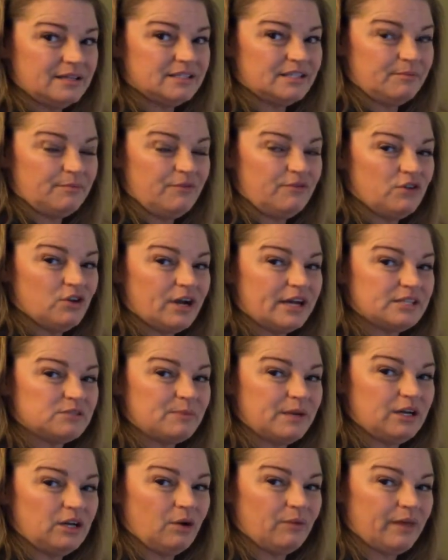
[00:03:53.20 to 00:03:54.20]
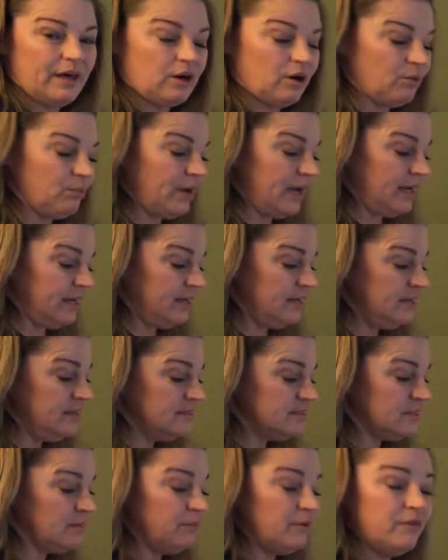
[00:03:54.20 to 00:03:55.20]
some of you guys may know that already.
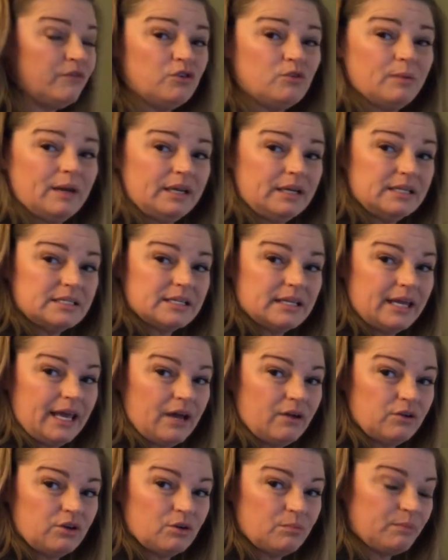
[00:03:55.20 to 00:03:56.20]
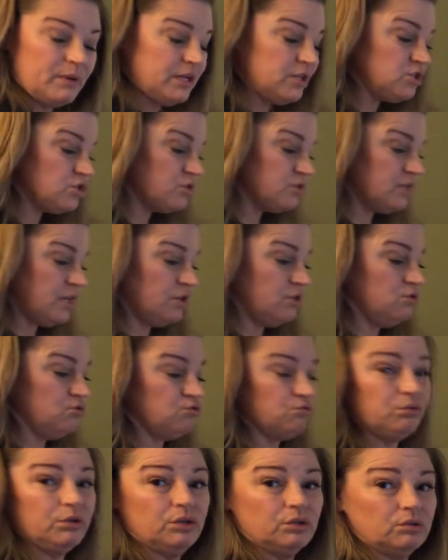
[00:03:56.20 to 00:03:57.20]
Some of you may need to count your pictures that you
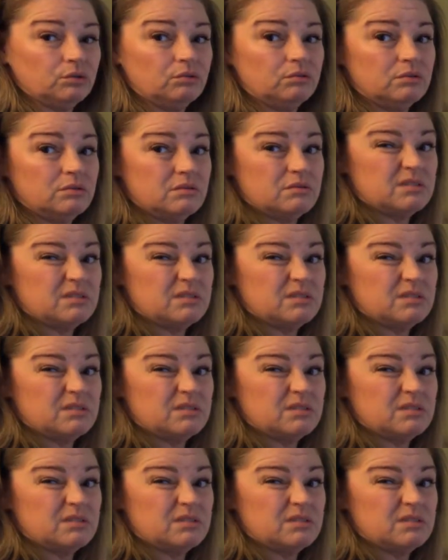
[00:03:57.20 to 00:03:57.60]
drew.